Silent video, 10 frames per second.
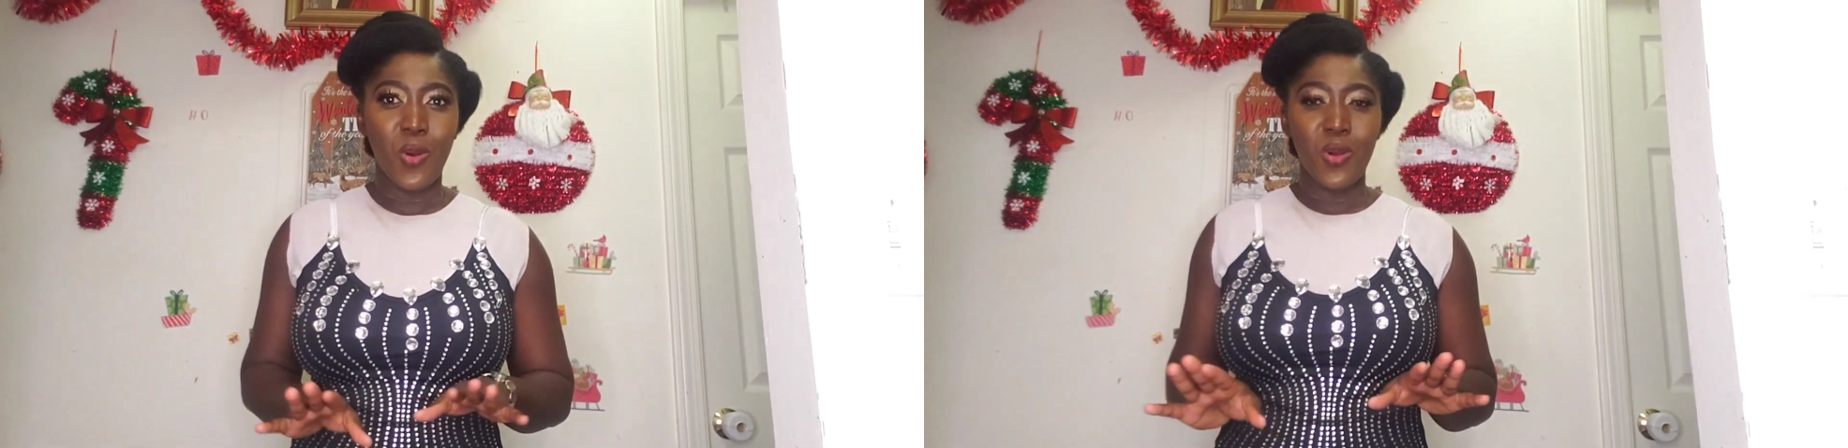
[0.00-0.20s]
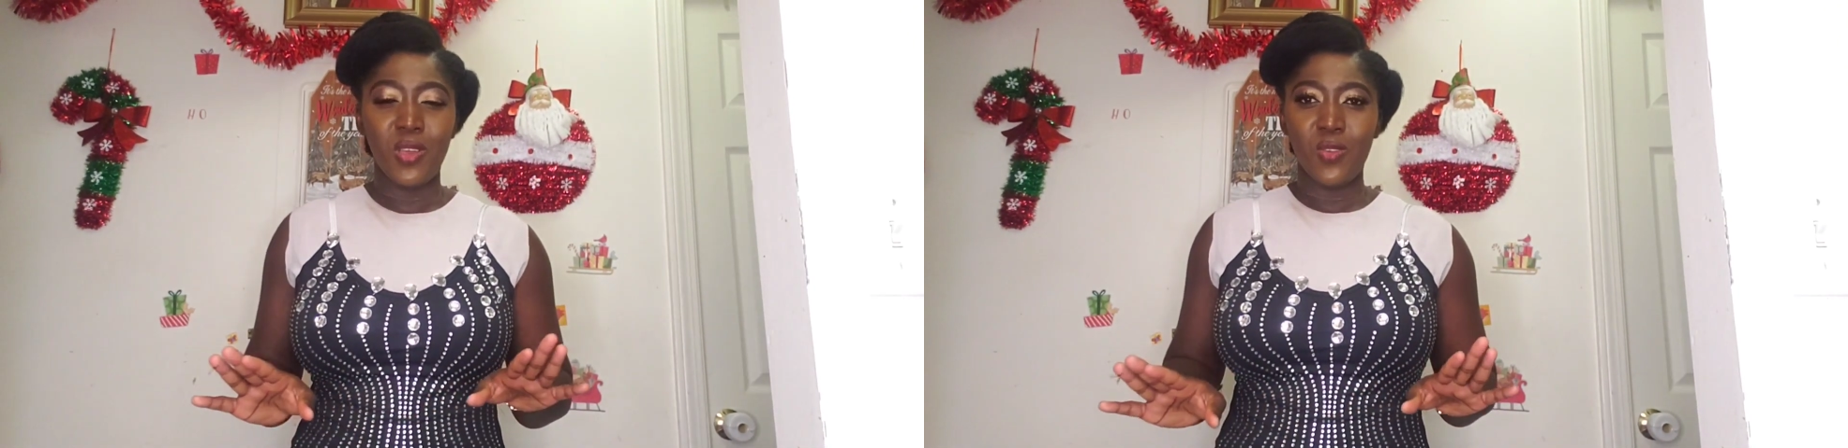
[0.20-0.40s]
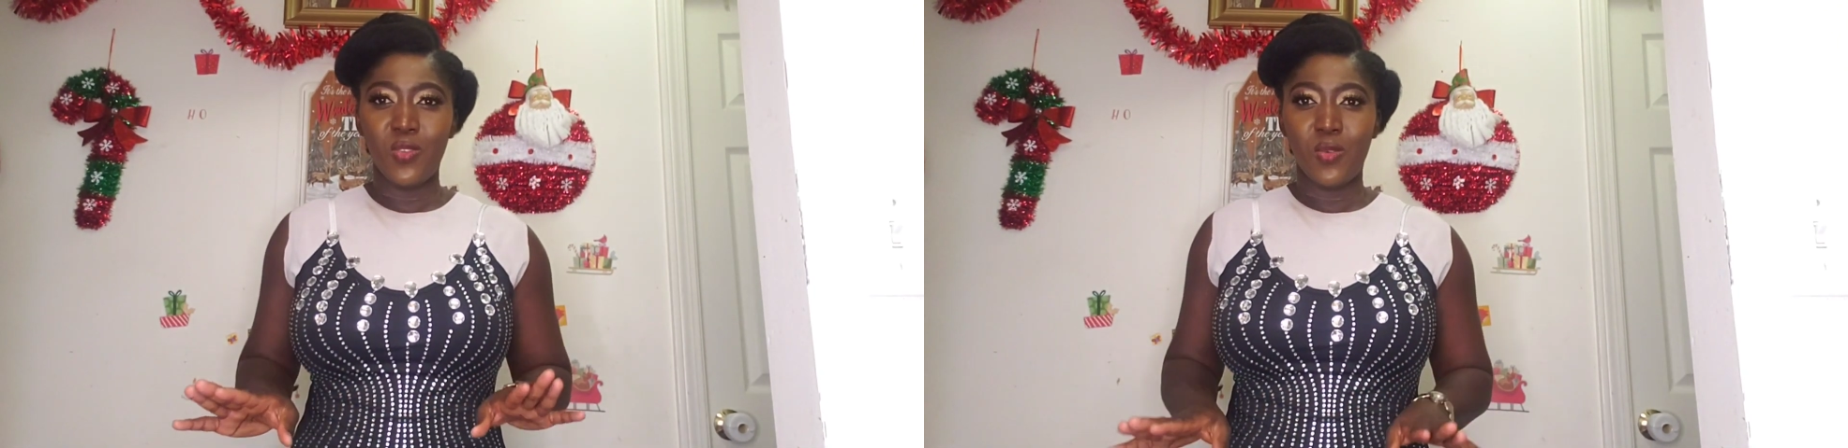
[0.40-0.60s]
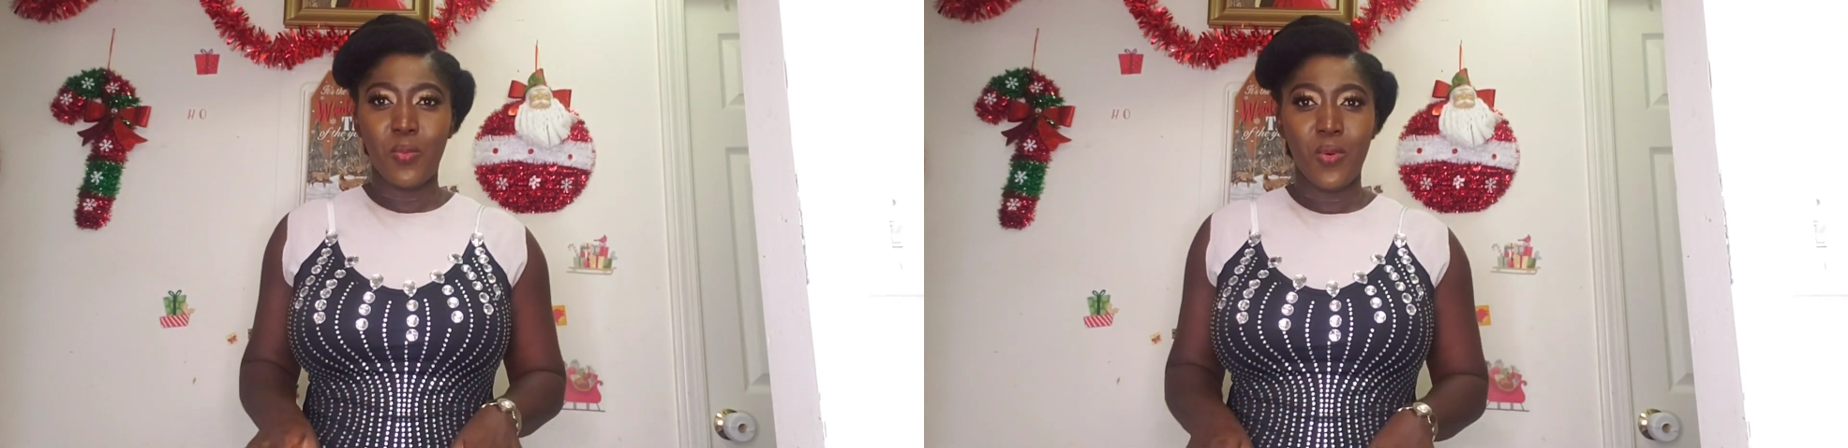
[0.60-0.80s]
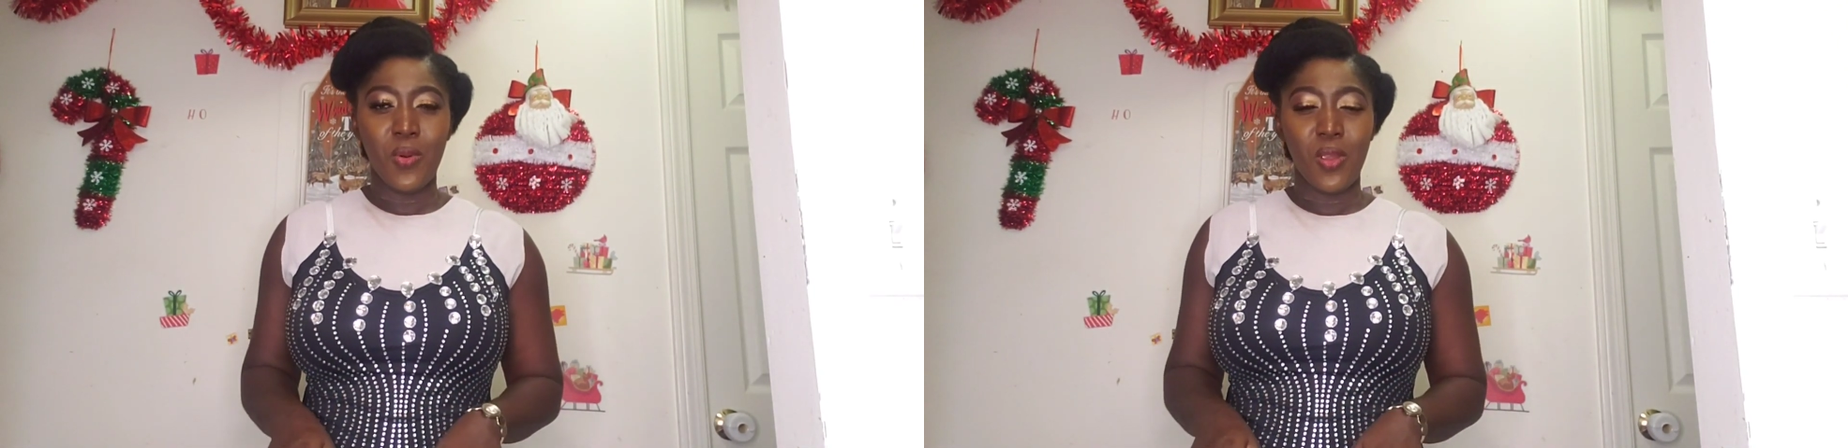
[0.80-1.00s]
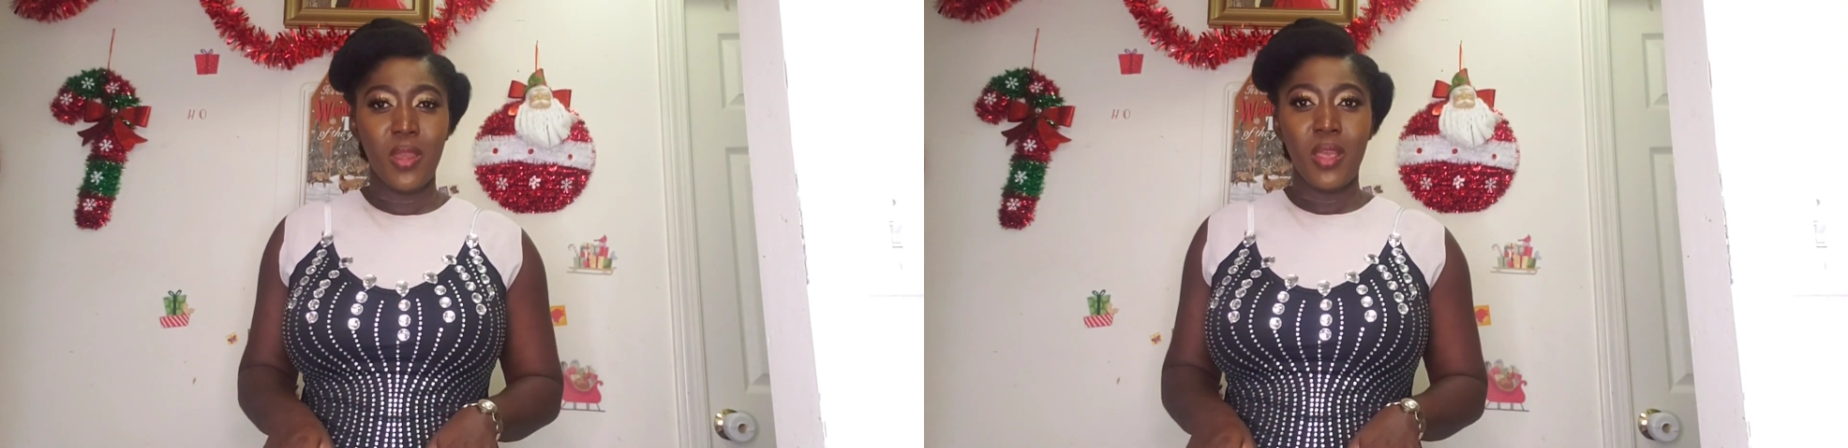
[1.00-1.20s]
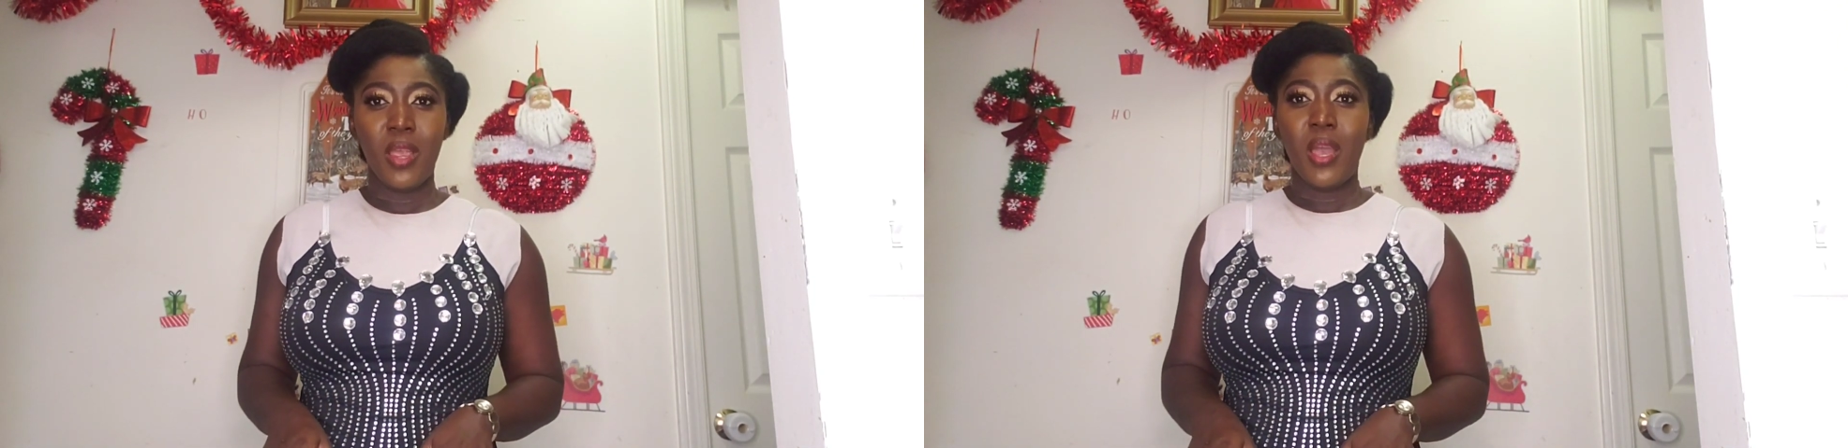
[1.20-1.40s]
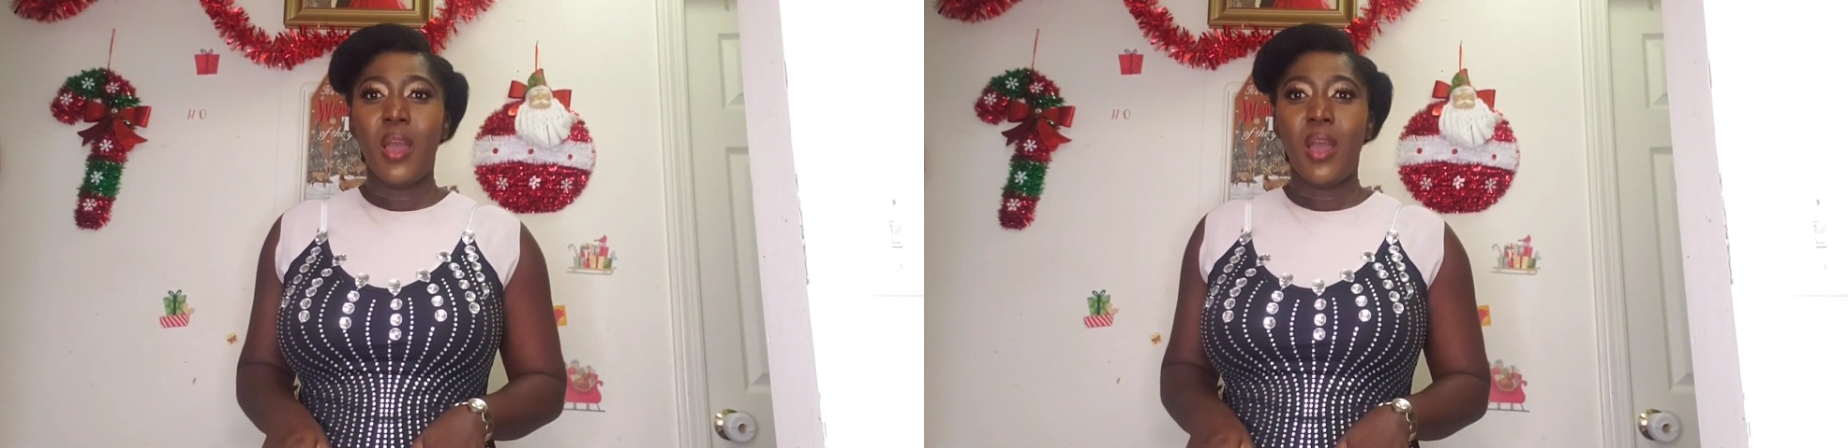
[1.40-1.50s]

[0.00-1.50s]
with a very simple